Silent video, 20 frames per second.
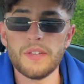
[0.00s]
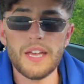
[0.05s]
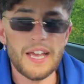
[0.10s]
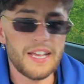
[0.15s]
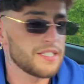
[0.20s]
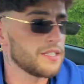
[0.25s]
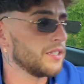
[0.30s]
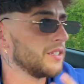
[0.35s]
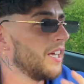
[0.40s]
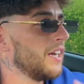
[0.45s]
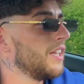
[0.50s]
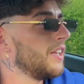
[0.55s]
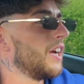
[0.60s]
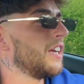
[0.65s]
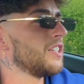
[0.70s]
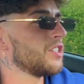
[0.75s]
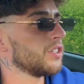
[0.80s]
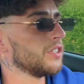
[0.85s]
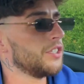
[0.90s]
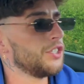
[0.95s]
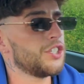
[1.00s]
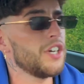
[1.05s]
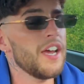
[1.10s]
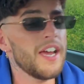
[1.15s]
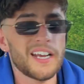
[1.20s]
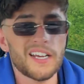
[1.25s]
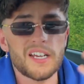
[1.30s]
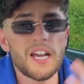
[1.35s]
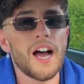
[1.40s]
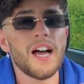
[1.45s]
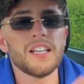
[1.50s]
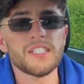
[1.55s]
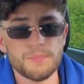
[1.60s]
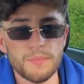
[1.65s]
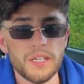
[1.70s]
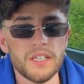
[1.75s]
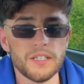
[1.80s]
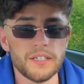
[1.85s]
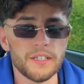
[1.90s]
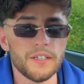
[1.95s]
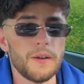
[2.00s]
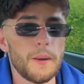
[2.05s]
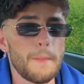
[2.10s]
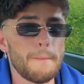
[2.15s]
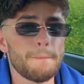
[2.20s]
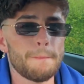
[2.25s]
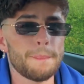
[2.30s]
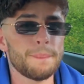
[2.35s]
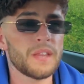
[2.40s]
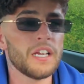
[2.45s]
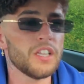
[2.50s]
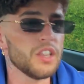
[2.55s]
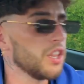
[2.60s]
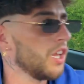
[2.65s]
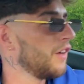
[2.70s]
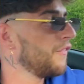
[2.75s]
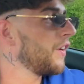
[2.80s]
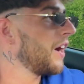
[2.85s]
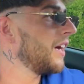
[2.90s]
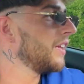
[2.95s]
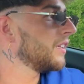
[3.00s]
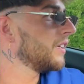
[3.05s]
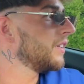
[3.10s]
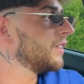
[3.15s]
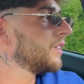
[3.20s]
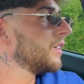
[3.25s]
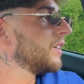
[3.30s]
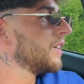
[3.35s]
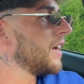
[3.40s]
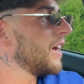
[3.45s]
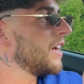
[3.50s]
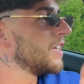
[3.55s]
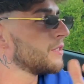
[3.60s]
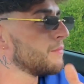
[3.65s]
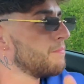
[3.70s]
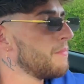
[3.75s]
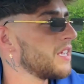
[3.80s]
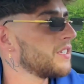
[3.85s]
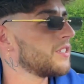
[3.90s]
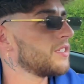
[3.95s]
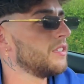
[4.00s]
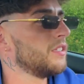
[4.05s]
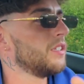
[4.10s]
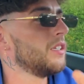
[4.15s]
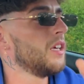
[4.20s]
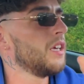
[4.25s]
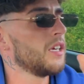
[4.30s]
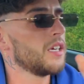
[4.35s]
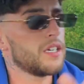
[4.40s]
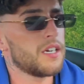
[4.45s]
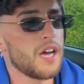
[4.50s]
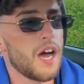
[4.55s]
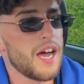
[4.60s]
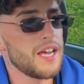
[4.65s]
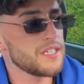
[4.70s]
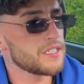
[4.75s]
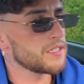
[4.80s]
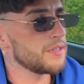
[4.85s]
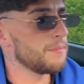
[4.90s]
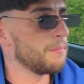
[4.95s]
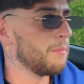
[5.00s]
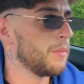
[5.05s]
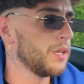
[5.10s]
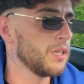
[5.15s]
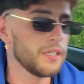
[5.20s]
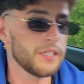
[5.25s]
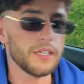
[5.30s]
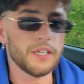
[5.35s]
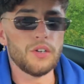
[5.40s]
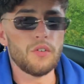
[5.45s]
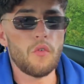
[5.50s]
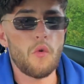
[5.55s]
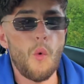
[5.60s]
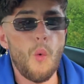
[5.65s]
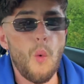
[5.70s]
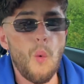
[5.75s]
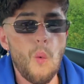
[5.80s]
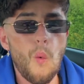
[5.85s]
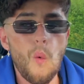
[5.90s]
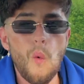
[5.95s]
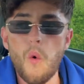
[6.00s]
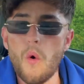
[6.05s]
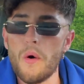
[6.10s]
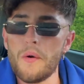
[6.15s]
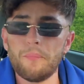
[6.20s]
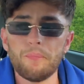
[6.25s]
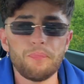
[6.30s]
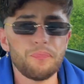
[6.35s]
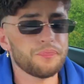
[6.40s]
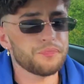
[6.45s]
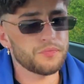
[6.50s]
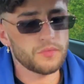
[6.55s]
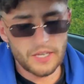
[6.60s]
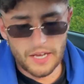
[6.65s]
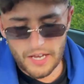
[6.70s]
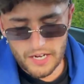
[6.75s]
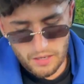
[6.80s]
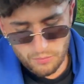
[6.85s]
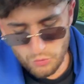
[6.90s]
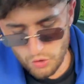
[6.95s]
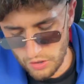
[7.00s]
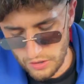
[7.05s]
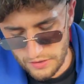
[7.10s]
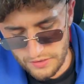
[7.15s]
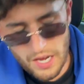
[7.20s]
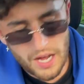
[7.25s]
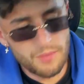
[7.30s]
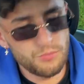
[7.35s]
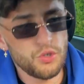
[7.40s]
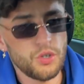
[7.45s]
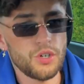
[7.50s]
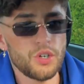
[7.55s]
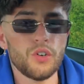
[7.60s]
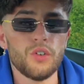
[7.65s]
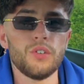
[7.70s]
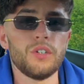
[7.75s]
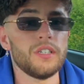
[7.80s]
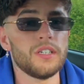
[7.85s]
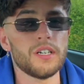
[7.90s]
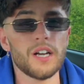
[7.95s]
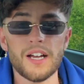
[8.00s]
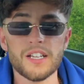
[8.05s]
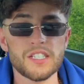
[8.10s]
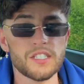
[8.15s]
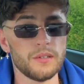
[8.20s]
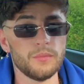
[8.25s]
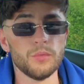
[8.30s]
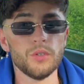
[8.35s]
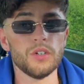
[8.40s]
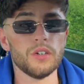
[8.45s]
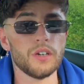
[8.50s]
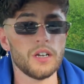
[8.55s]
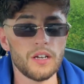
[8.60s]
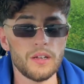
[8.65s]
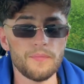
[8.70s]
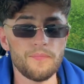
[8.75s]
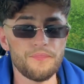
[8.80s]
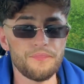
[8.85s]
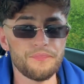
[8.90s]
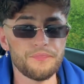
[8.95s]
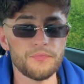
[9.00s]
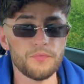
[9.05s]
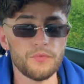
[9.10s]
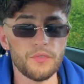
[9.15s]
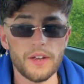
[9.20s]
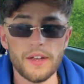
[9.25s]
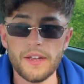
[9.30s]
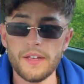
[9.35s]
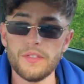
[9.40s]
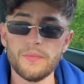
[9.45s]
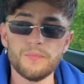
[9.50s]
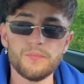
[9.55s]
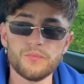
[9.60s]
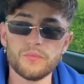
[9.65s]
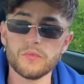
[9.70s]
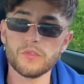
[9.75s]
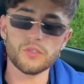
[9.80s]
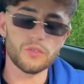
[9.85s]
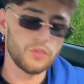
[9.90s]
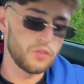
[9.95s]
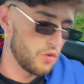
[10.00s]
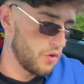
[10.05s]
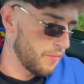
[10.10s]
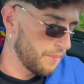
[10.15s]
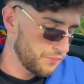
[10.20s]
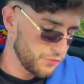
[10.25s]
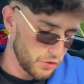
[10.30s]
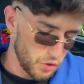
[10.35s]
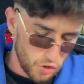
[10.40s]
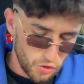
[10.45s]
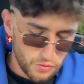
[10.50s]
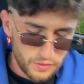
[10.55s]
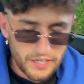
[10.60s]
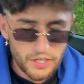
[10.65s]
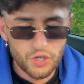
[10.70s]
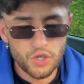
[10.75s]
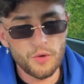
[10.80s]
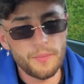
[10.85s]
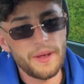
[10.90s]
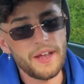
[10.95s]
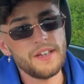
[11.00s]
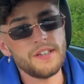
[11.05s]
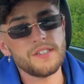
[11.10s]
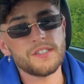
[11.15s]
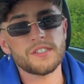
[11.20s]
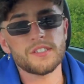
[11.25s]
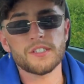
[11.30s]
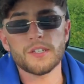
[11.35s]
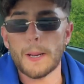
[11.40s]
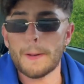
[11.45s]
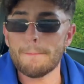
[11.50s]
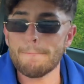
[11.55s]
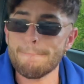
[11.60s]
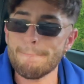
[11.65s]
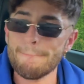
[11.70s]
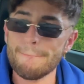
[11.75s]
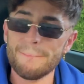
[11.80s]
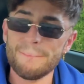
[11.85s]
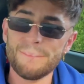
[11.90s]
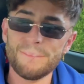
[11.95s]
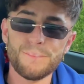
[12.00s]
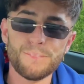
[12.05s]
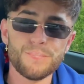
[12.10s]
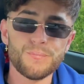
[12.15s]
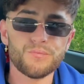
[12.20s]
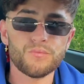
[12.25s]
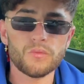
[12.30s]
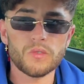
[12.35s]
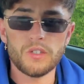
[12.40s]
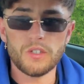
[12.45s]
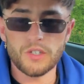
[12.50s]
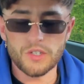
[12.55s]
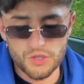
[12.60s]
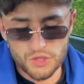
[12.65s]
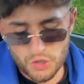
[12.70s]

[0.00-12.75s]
It's legit Kaz Milligan. Love Island is missing Kaz Milligan. And I'm not going in CASA AMOR, right? So all the comments, you can